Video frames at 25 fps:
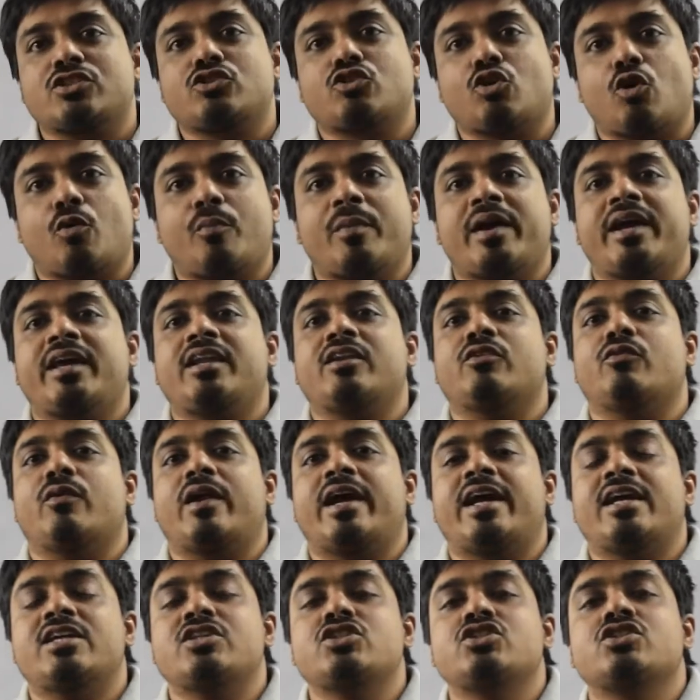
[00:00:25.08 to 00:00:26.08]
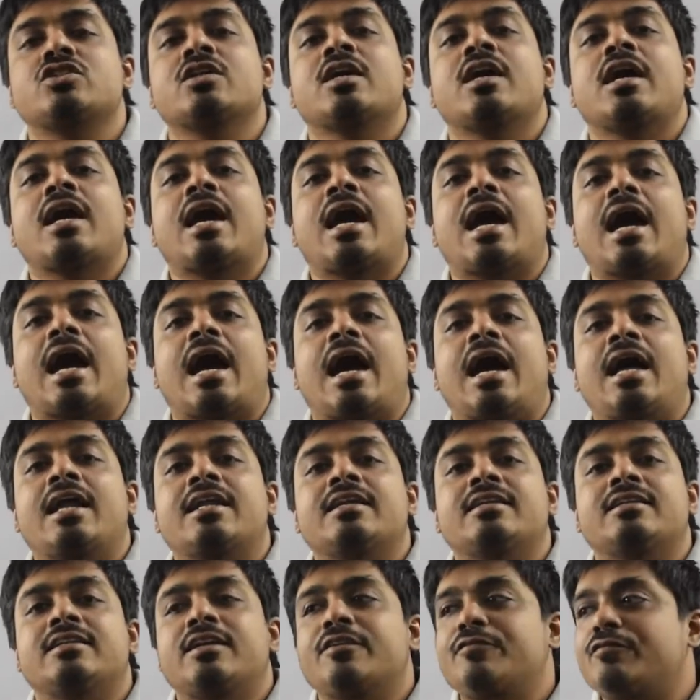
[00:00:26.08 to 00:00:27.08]
domain, range,
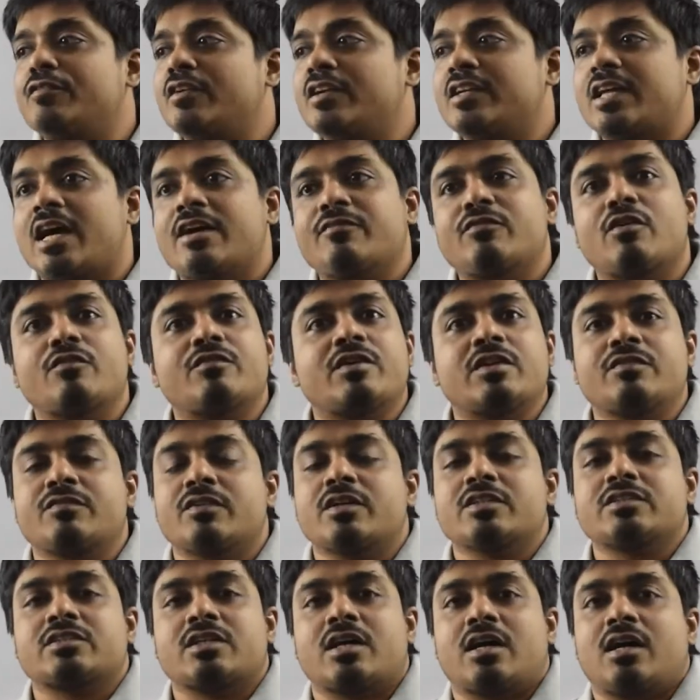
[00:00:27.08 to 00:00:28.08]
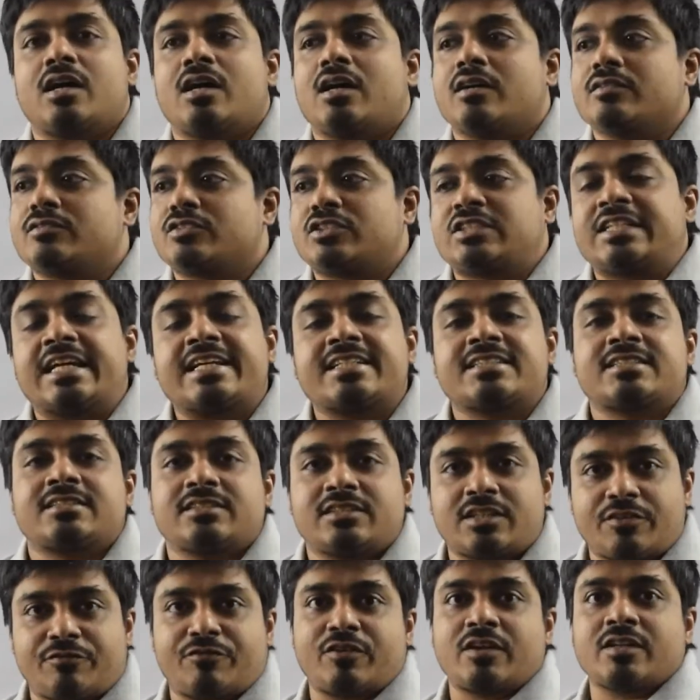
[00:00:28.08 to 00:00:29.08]
and different type of inverse, 6
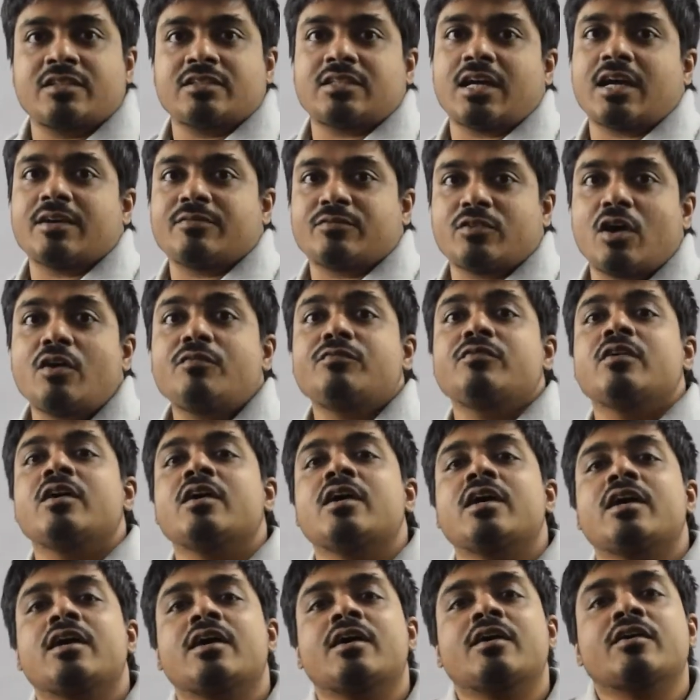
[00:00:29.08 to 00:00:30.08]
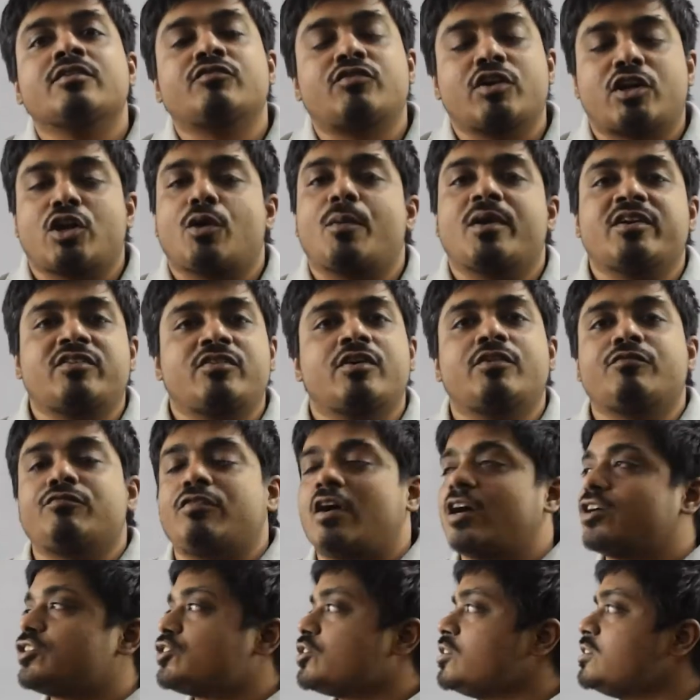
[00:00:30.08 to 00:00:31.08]
different types of trigonometric
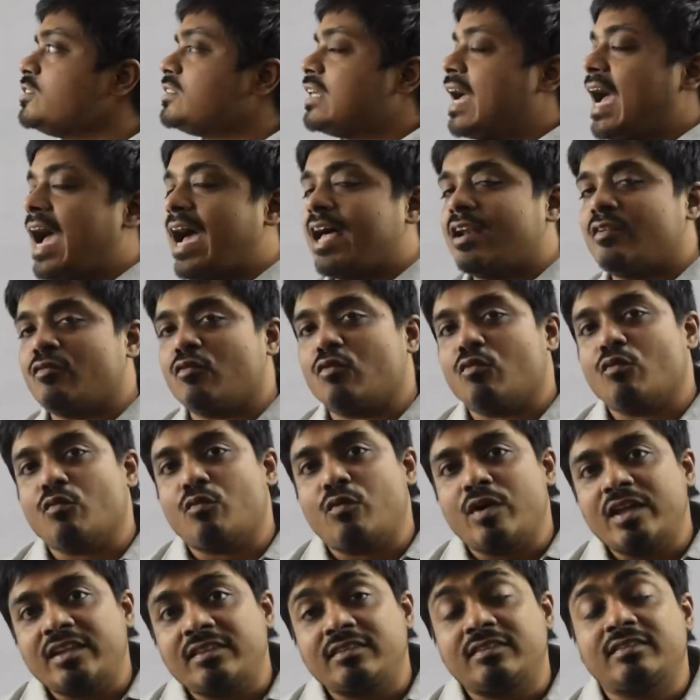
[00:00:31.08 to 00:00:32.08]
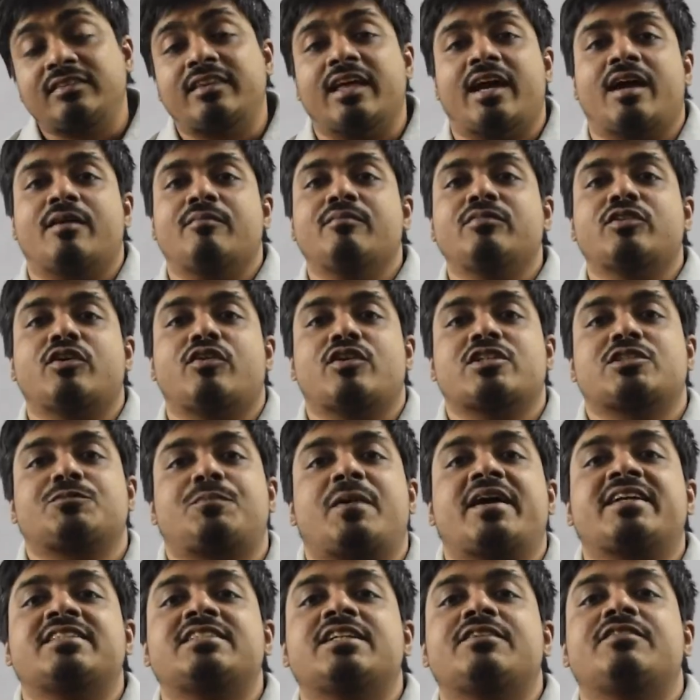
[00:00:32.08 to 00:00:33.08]
functions, and with them the
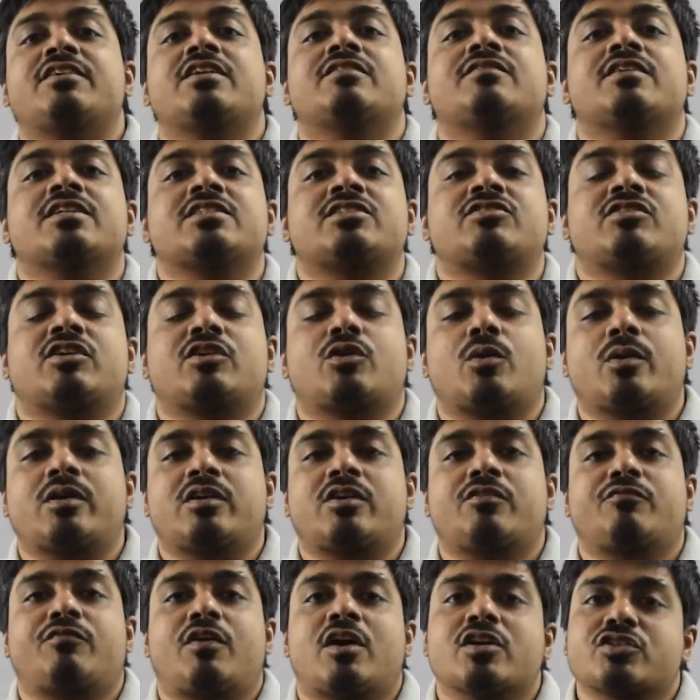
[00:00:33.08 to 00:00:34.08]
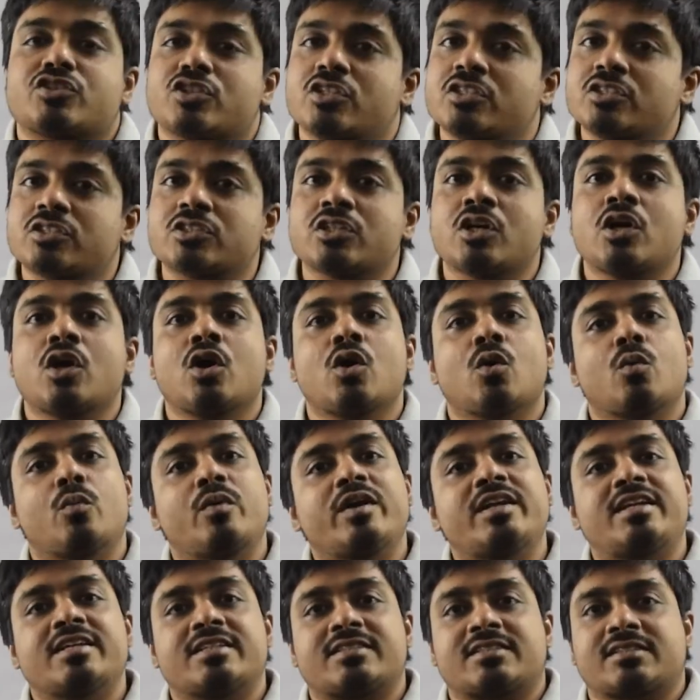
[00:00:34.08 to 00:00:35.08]
respective inverse trigonometric functions. We
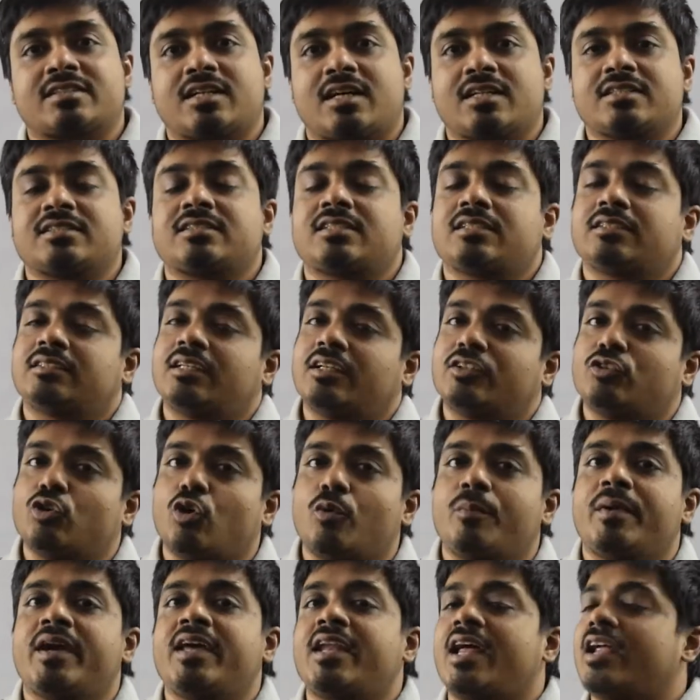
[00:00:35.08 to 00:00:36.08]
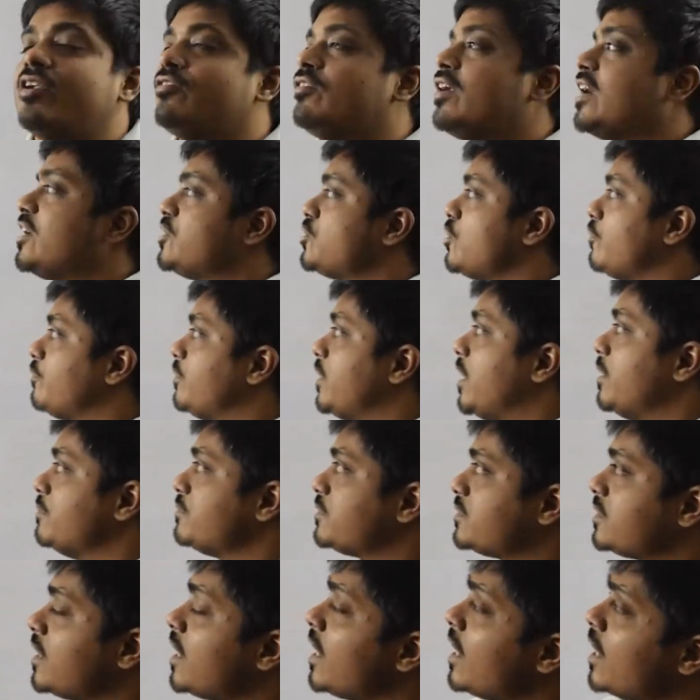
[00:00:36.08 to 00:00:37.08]
discussed the domain and range of them.
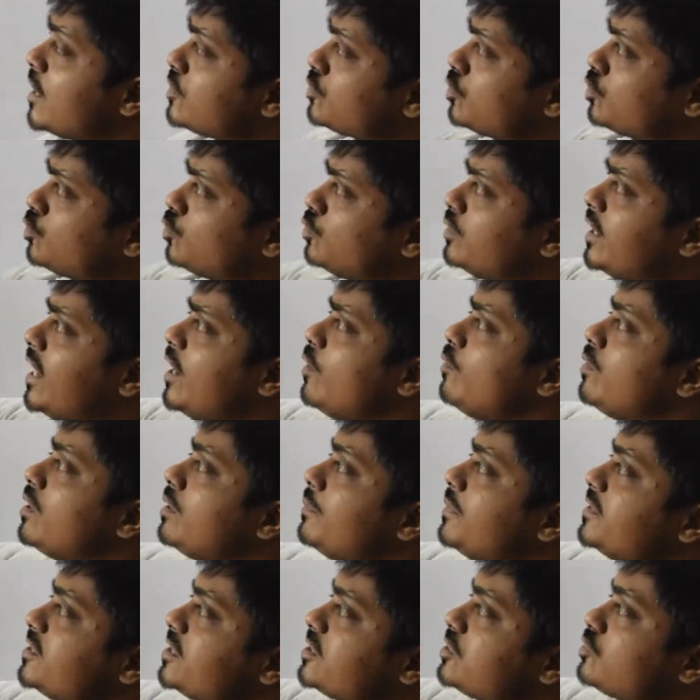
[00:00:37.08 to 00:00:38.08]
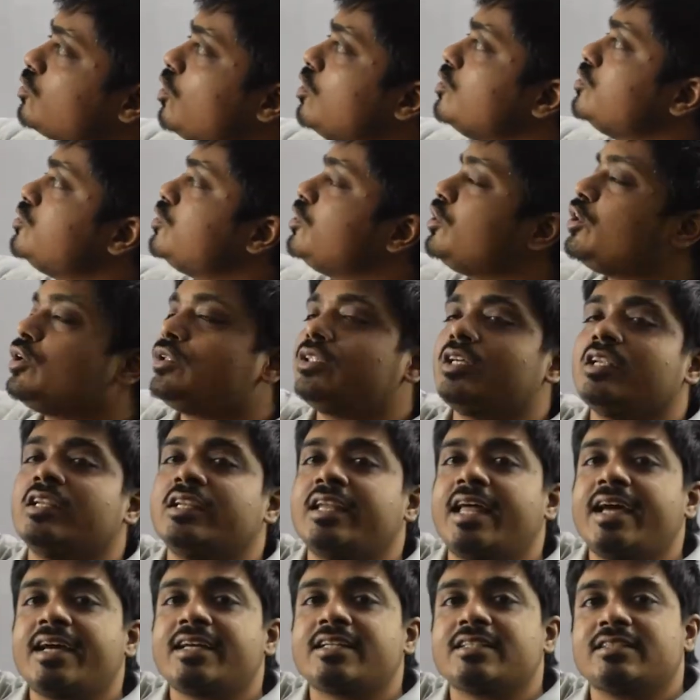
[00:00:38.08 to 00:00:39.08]
So today we will be just continuing
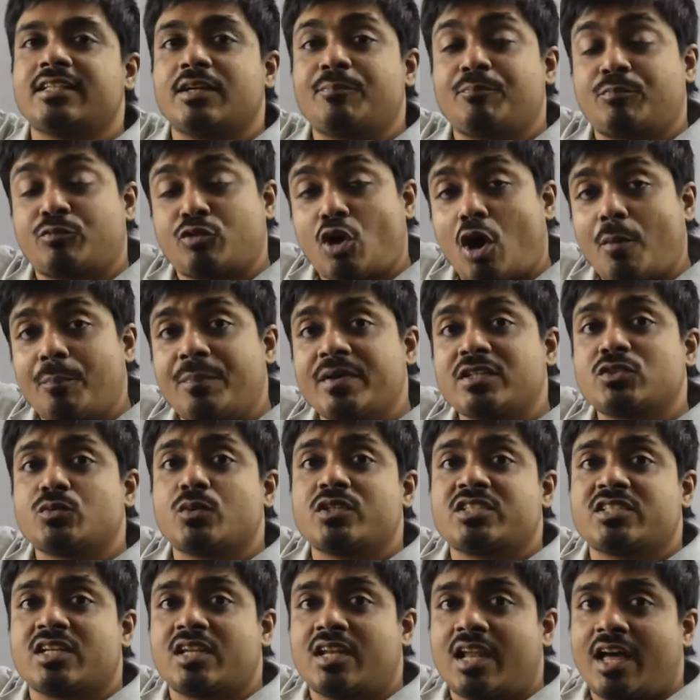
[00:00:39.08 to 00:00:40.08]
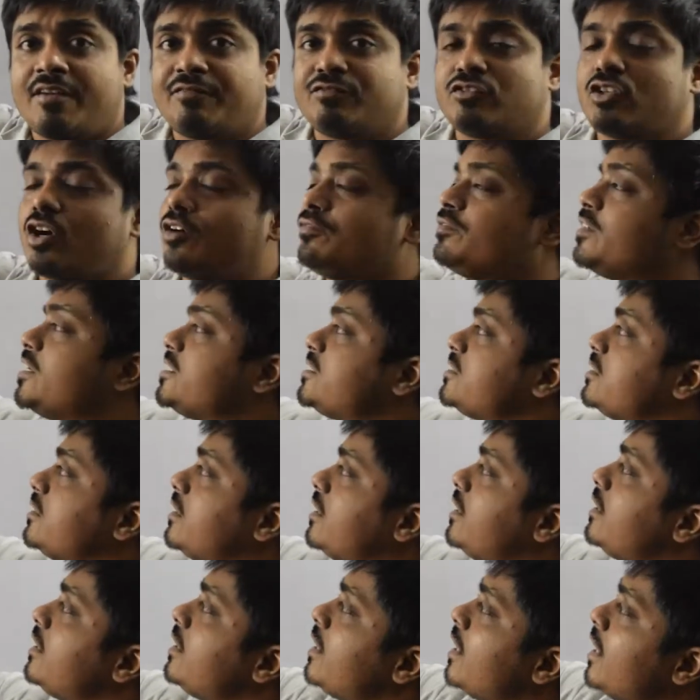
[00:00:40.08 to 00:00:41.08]
the topics which we left off yesterday,